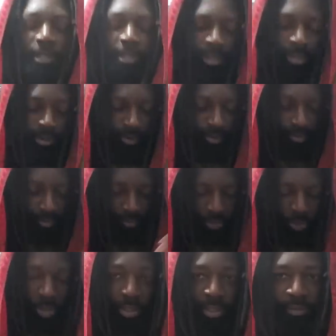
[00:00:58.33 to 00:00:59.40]
you know,
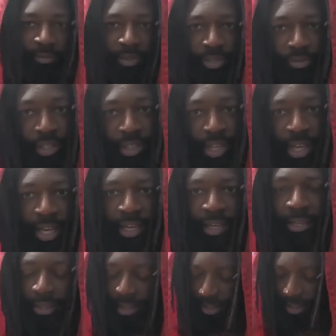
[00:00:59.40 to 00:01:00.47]
one, if it's really hot, it